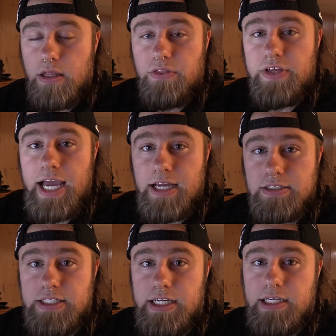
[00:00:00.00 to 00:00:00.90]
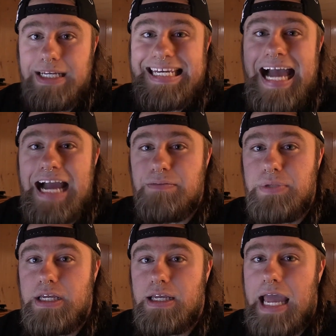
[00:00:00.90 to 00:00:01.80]
the ending not
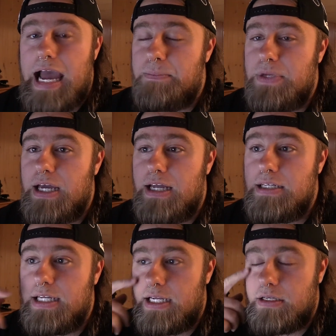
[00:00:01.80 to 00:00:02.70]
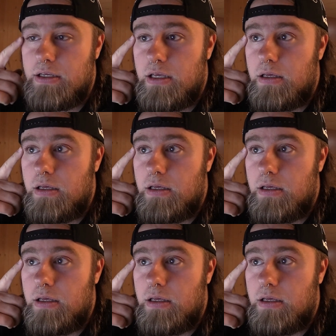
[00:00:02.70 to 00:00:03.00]
being a happy ending